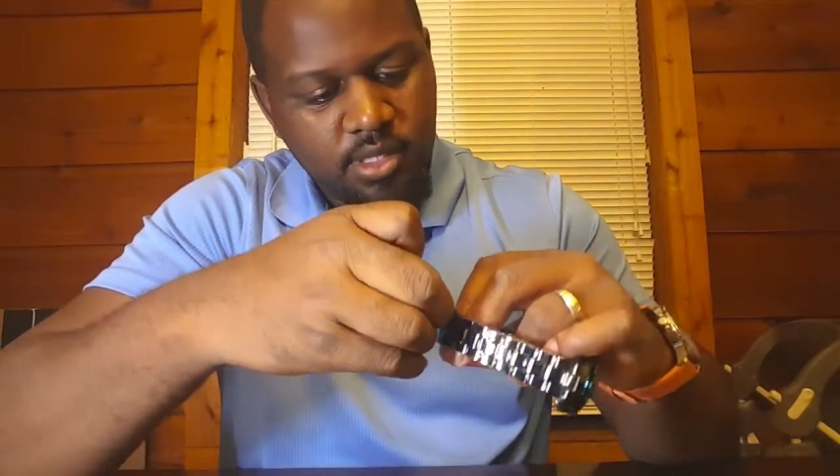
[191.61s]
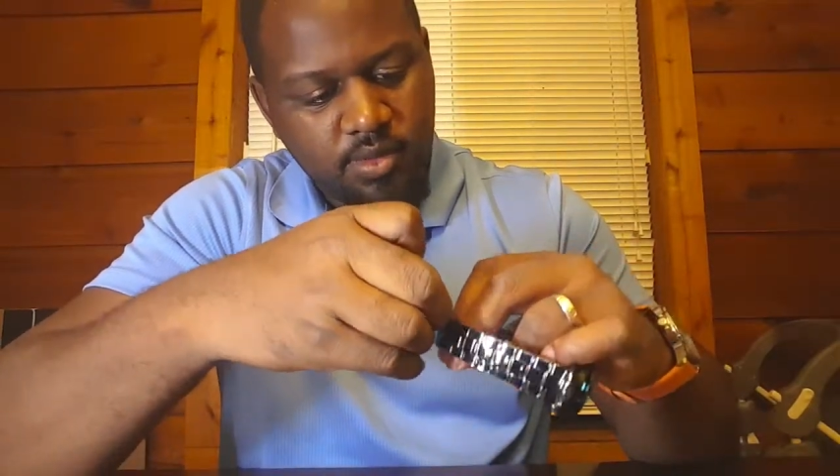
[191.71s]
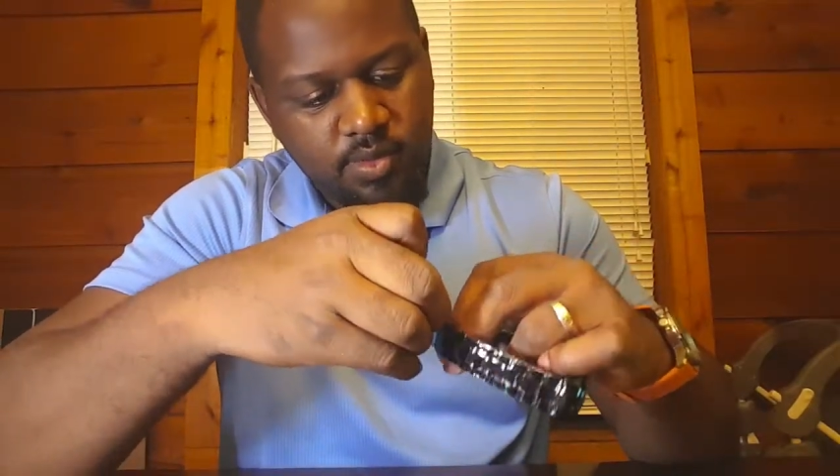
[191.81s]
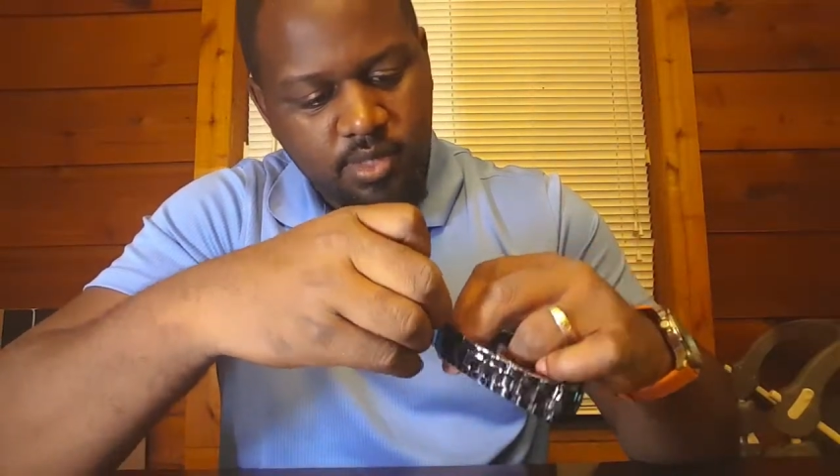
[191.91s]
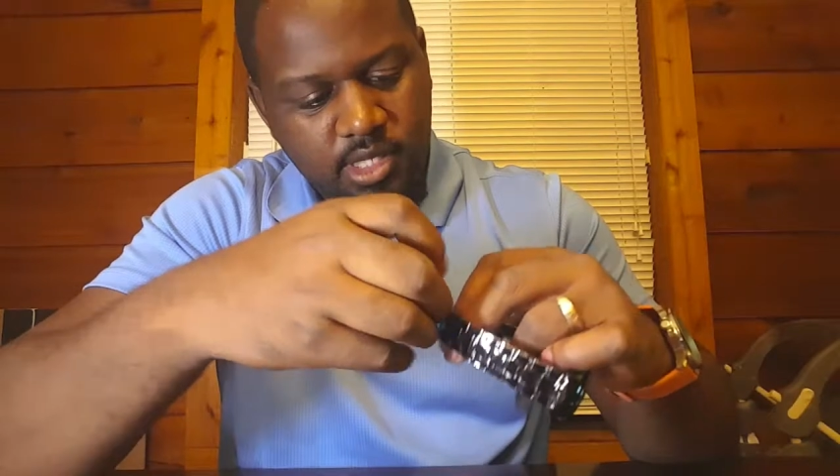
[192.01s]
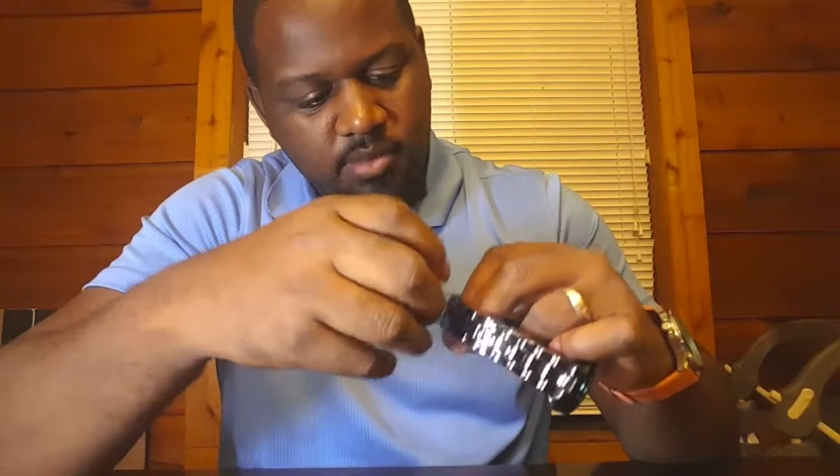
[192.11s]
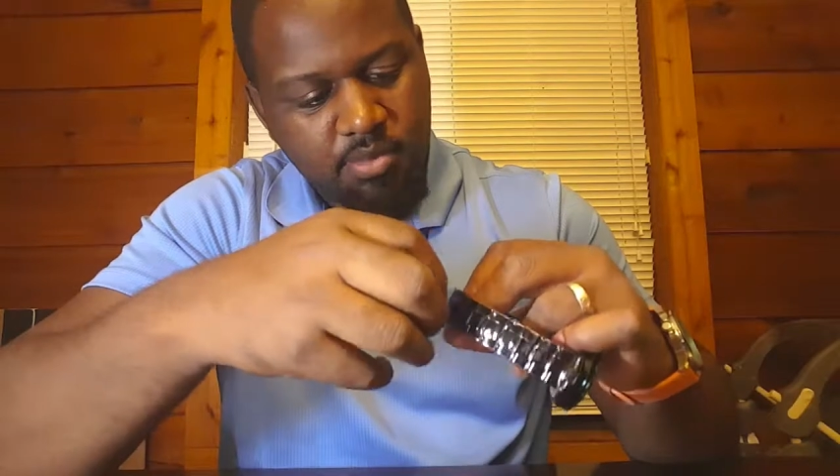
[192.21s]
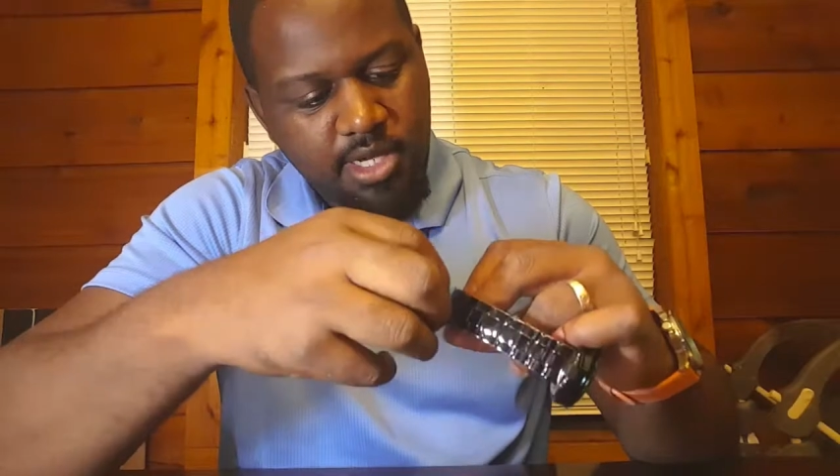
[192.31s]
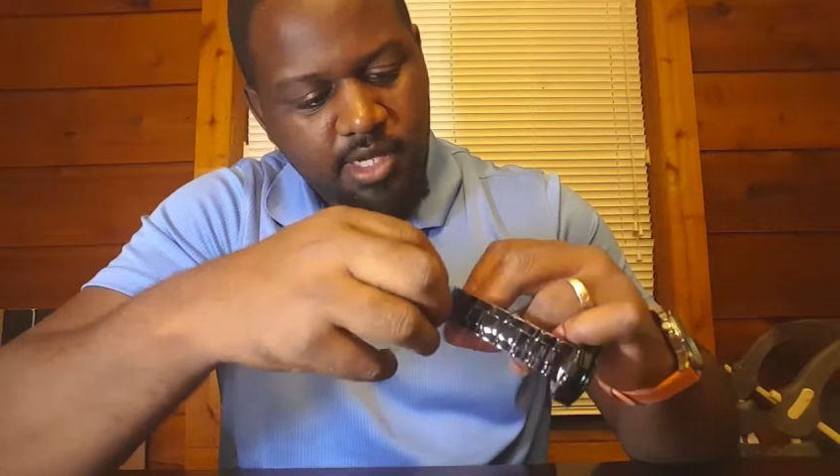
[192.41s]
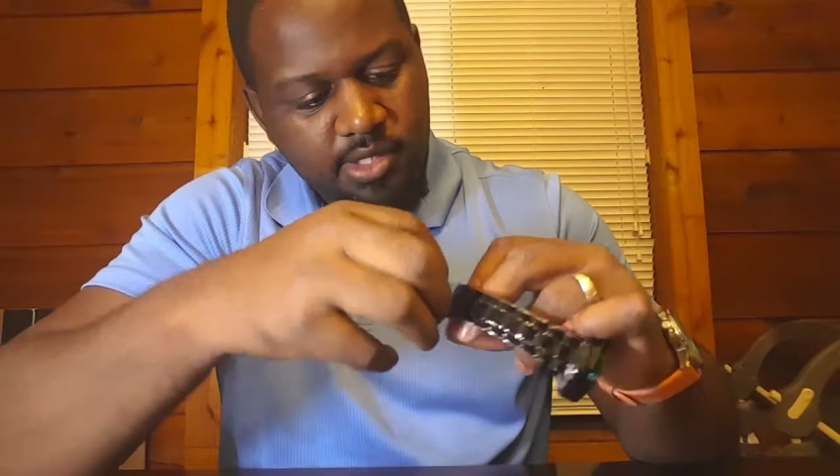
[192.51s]
When they
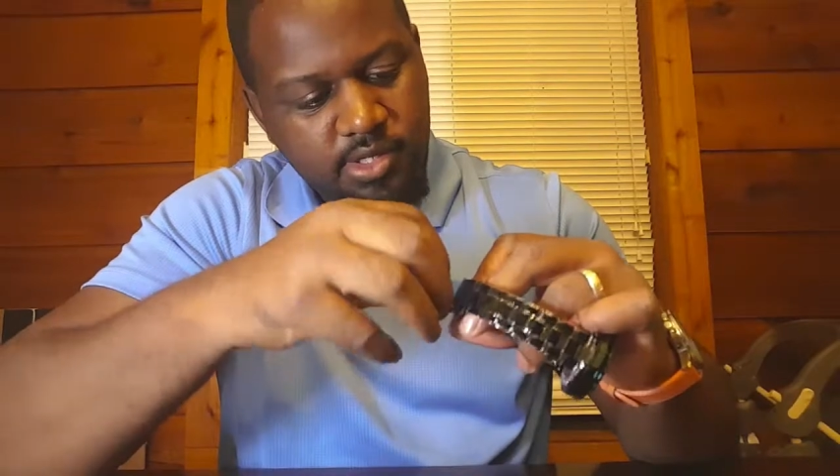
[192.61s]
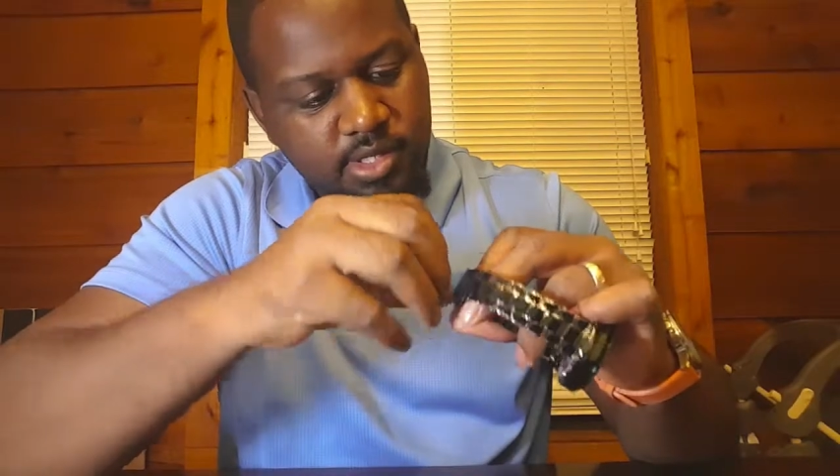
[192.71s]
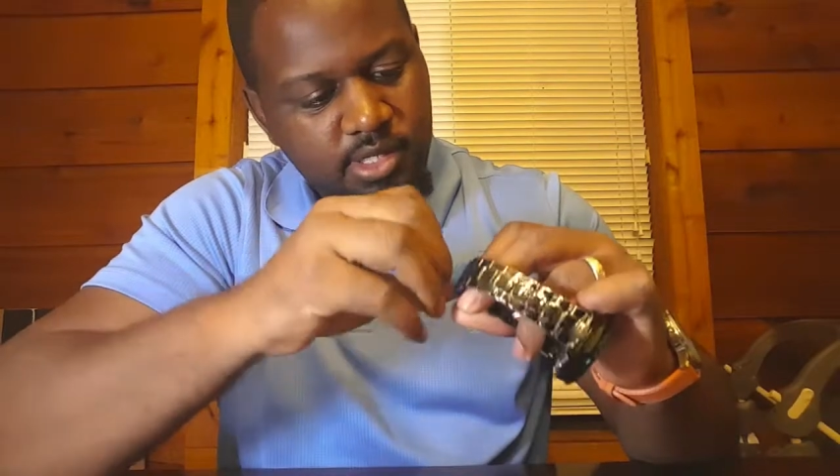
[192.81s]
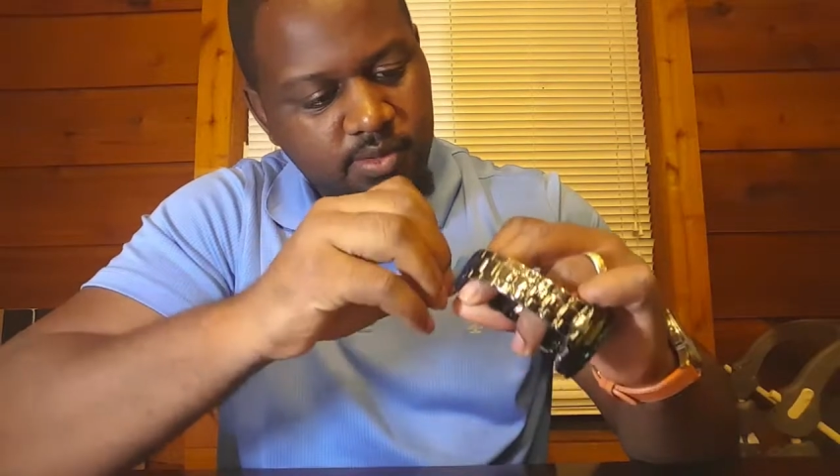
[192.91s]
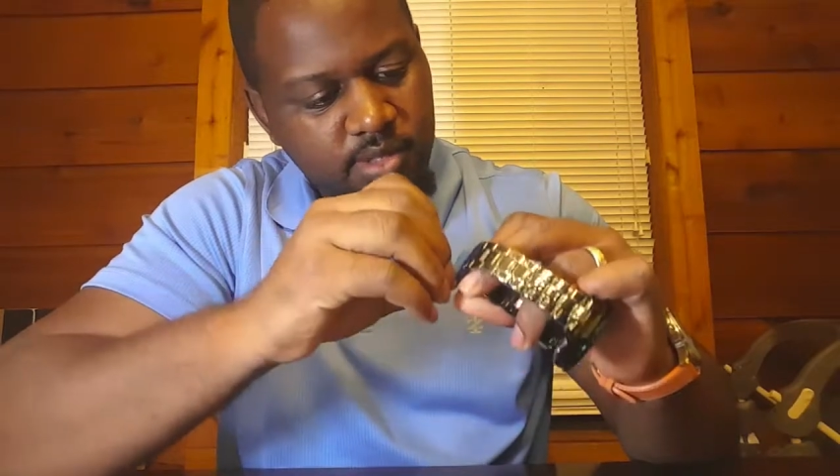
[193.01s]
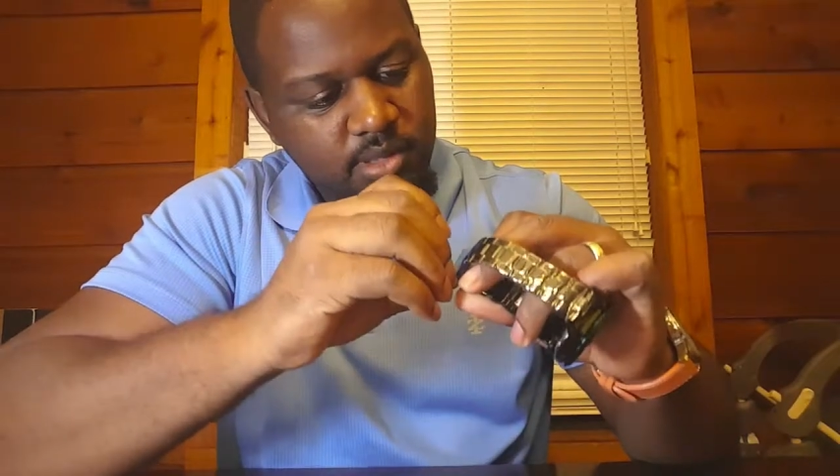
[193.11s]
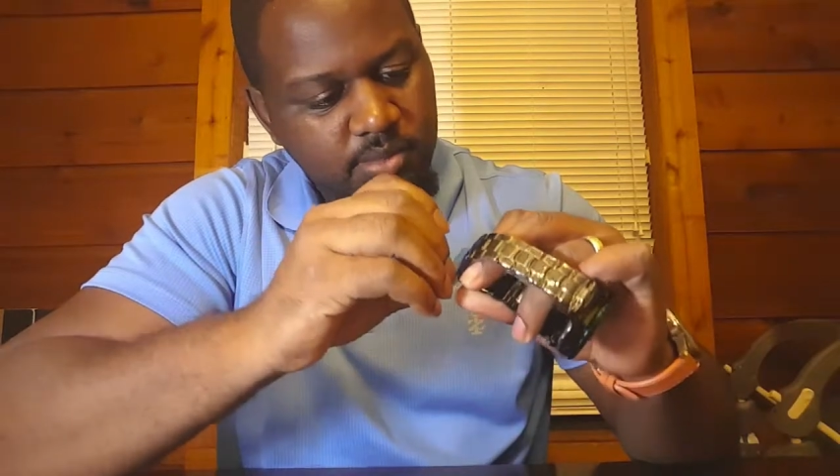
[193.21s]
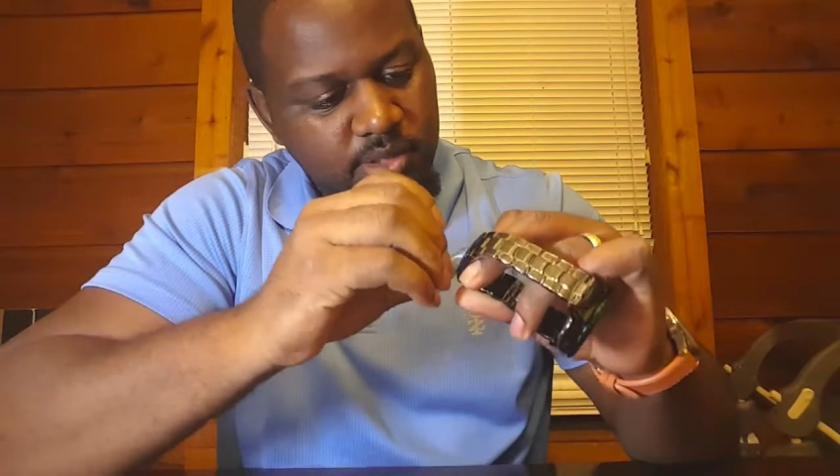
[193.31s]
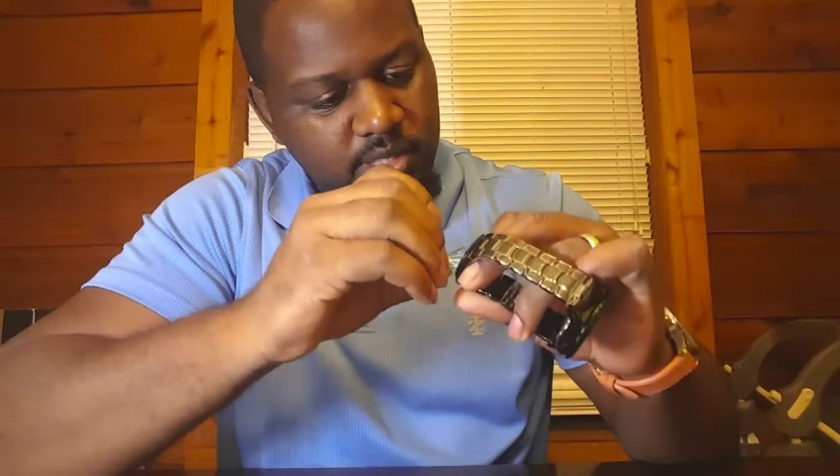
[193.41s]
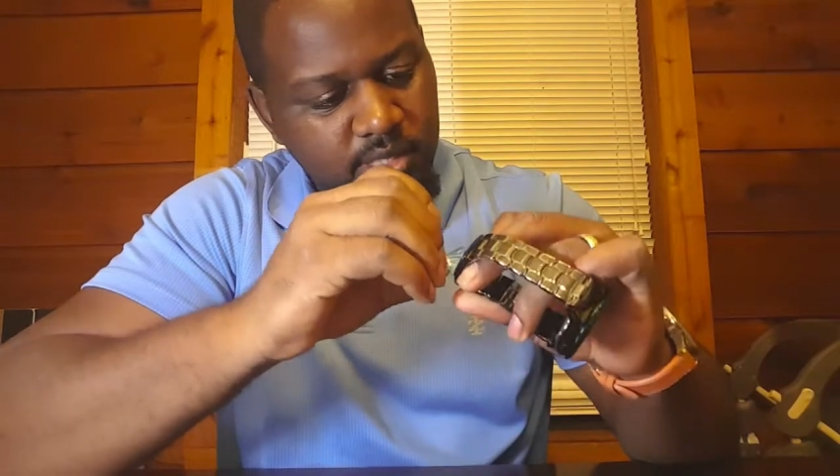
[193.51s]
package it, they really
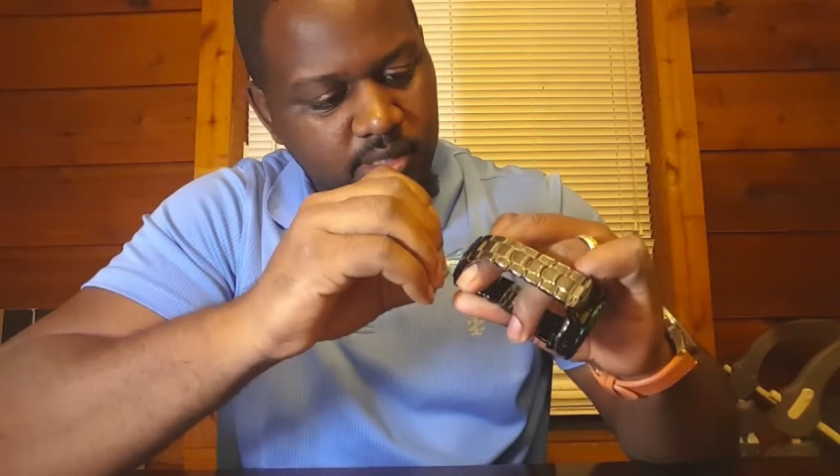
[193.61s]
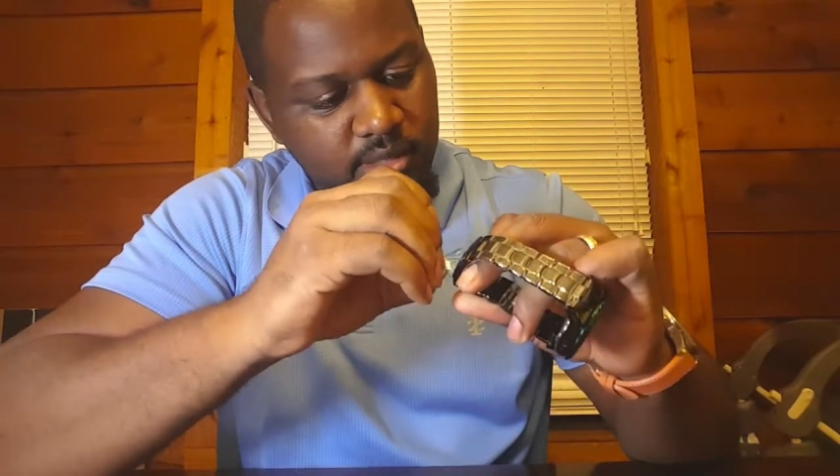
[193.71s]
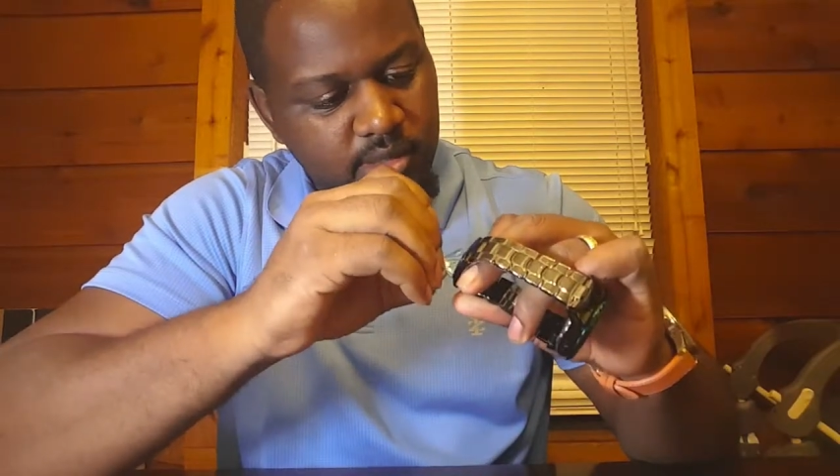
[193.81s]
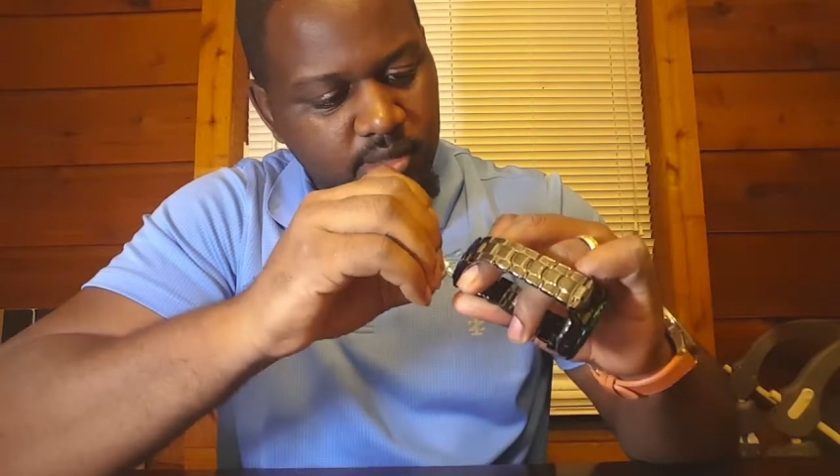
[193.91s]
protect it.